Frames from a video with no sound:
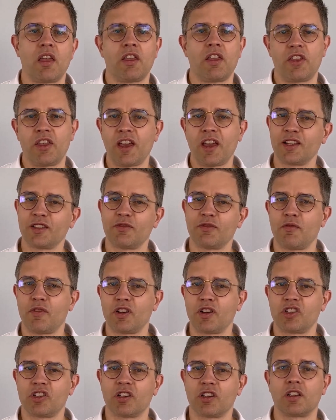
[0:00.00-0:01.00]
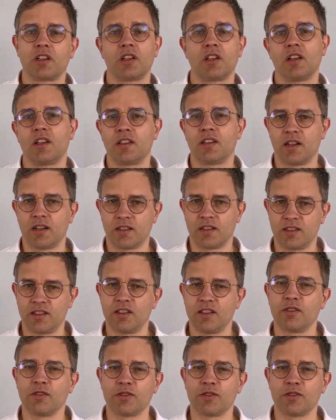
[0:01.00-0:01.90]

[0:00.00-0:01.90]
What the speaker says: Thanks for watching and I'll see you